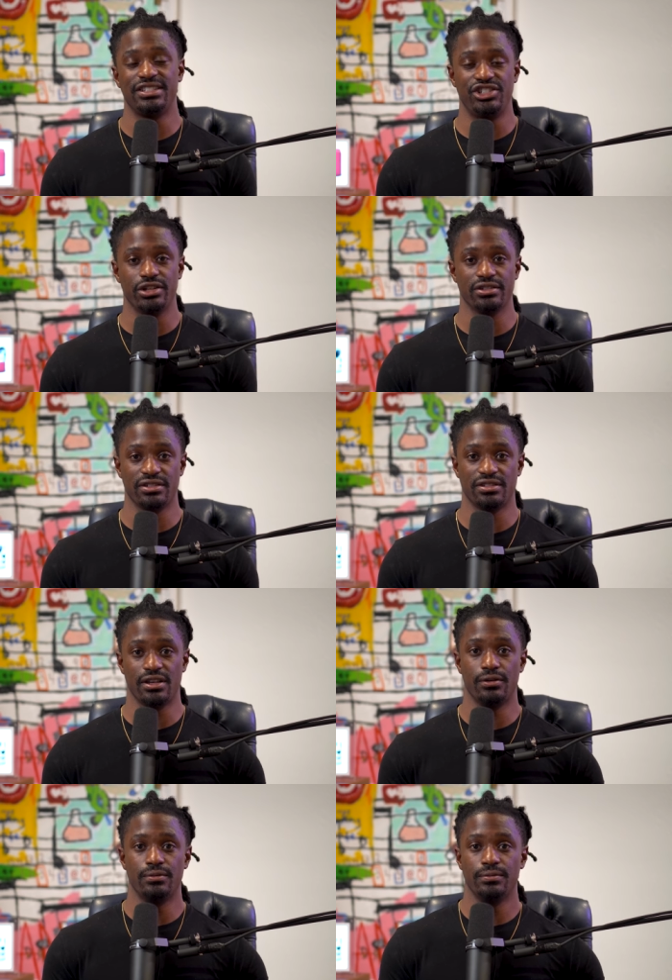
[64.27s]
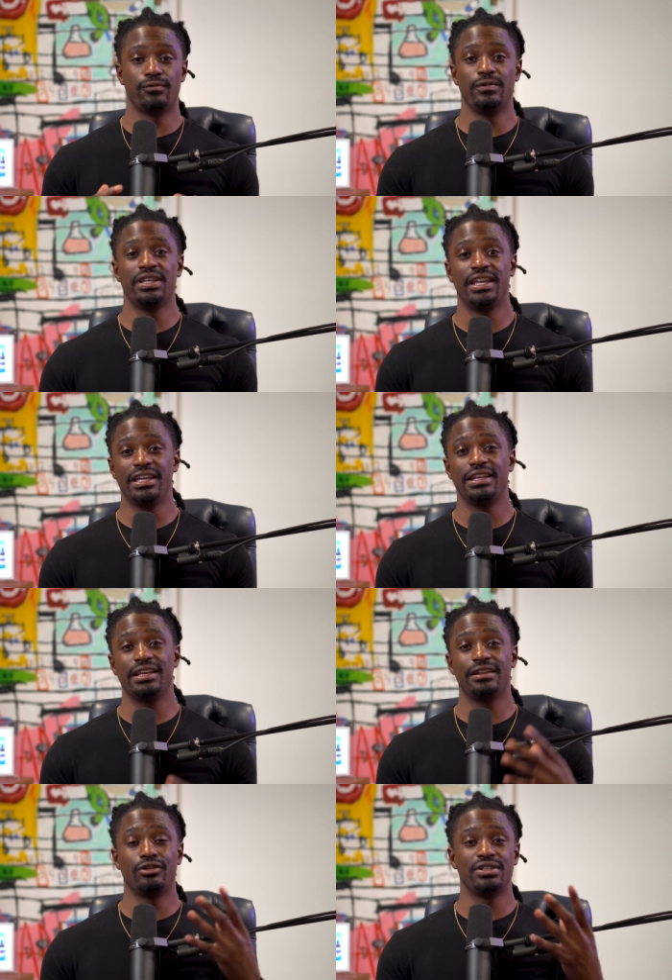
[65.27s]
six years or so. So if we get
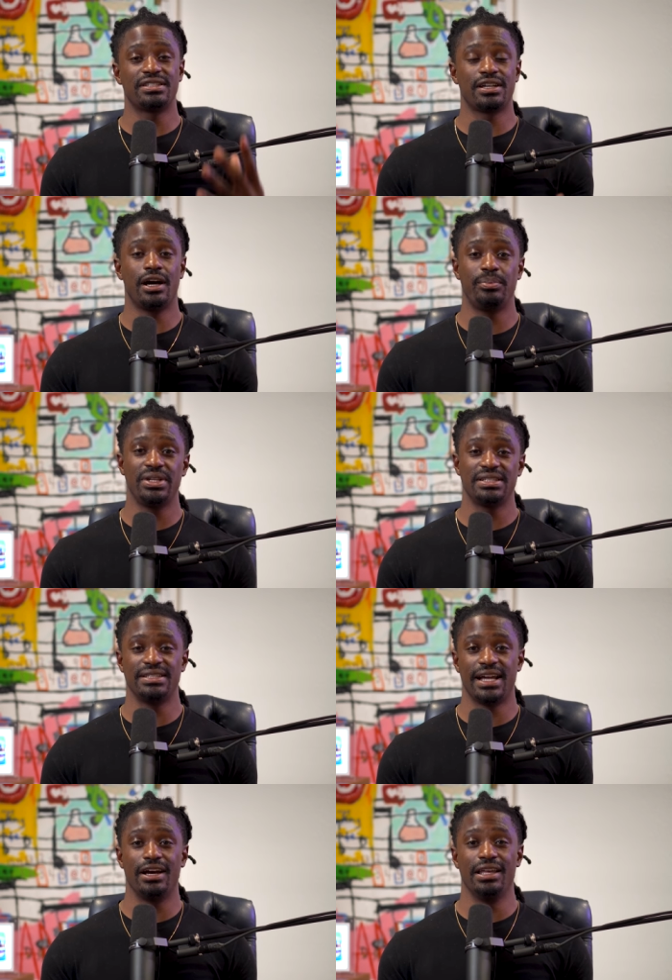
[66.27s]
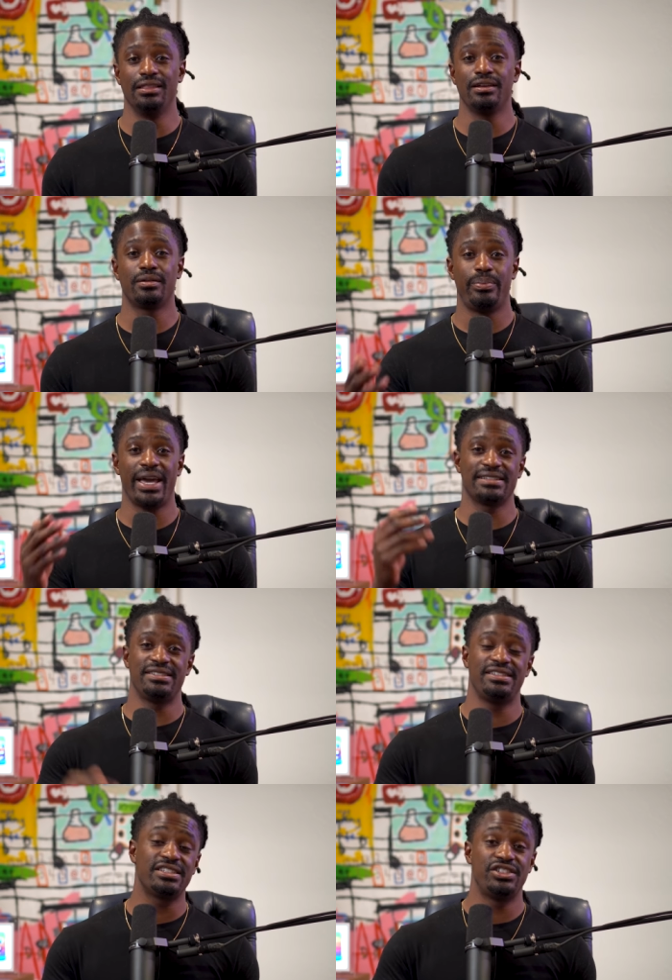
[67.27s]
in on these companies now and look back
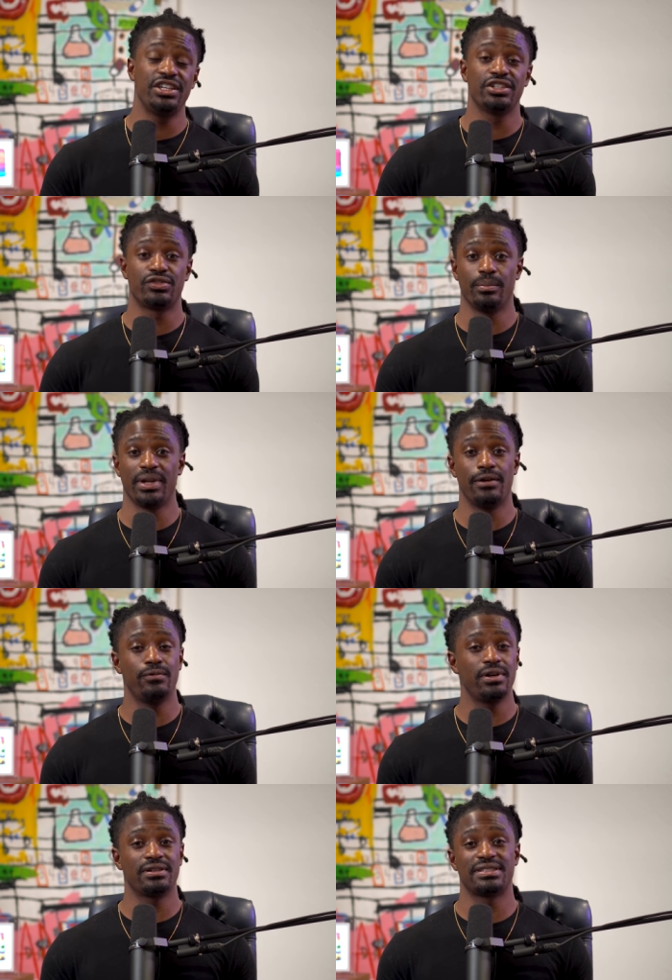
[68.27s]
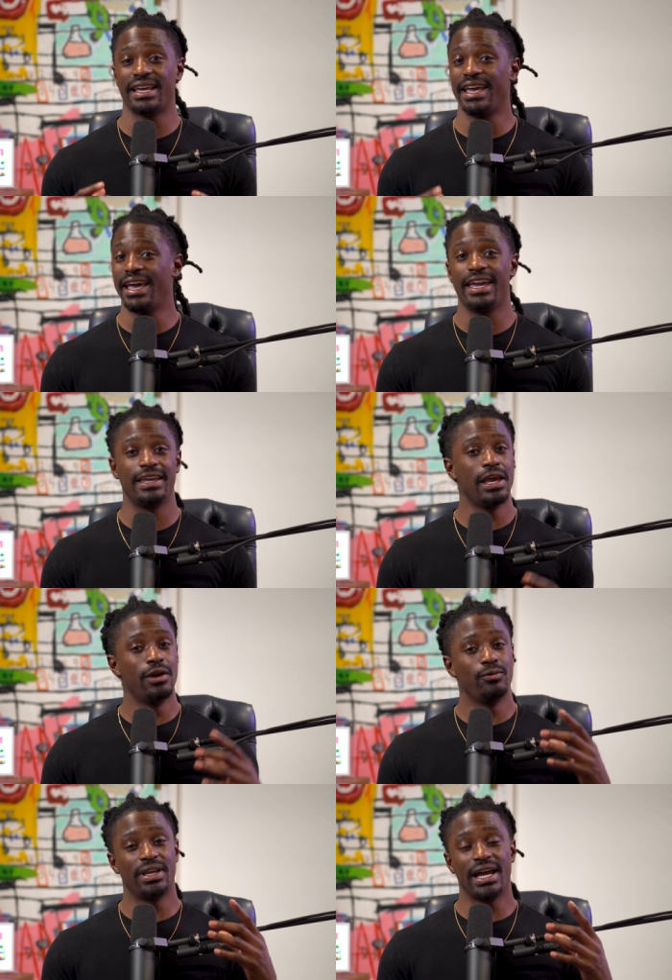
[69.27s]
six years from now, we're gonna say, hey,
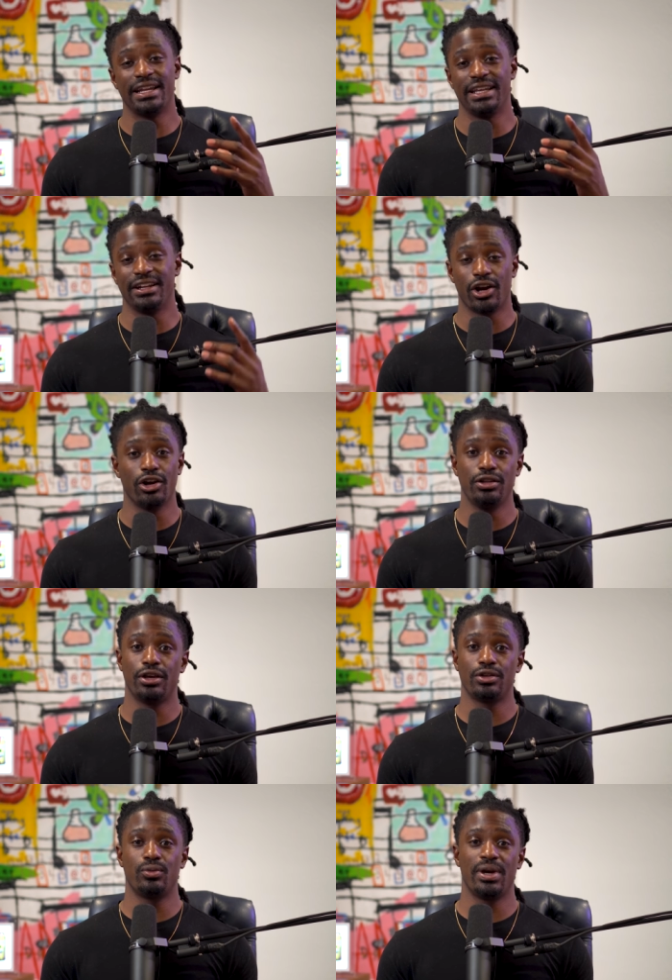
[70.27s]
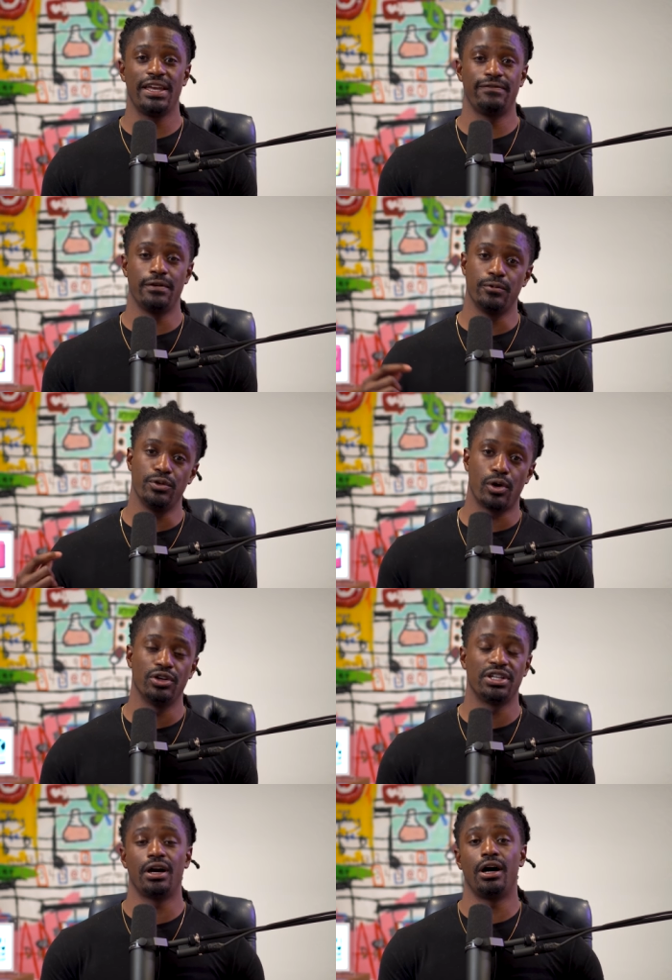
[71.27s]
we got in early on the wave and we
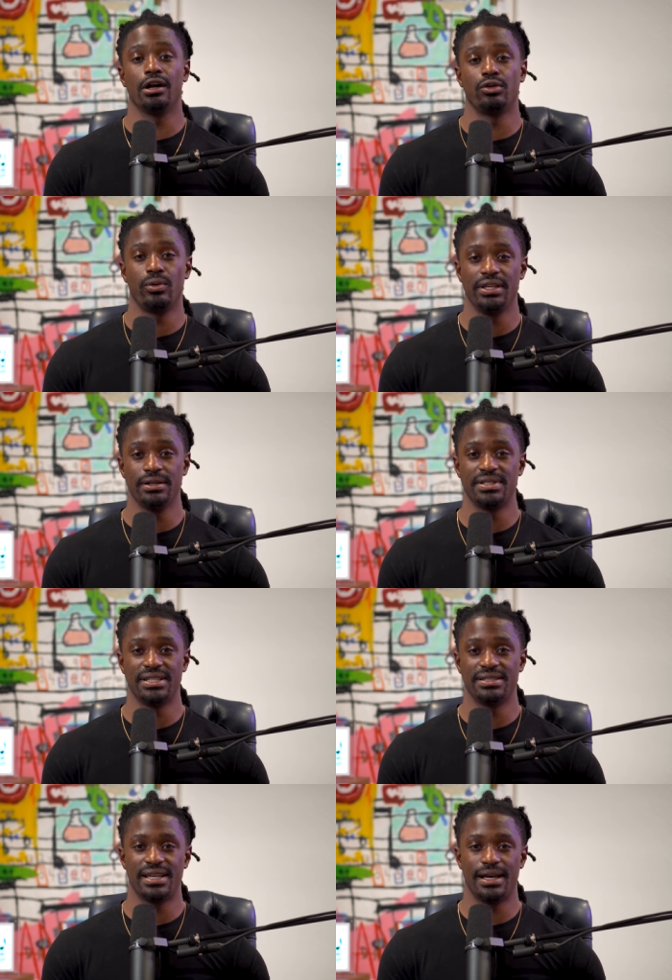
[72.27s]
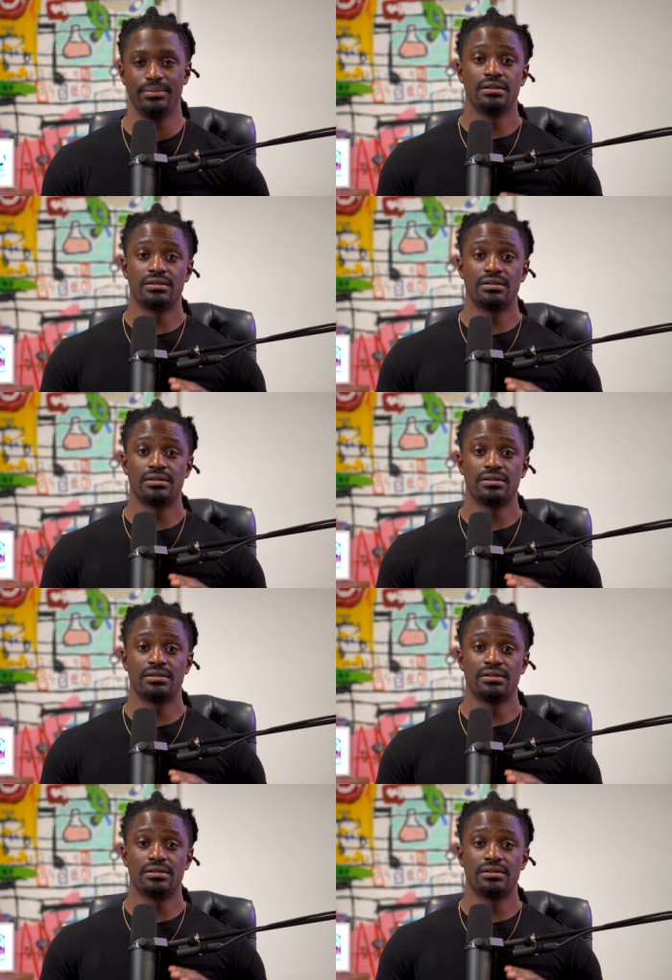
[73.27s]
rode it all the way up to the top.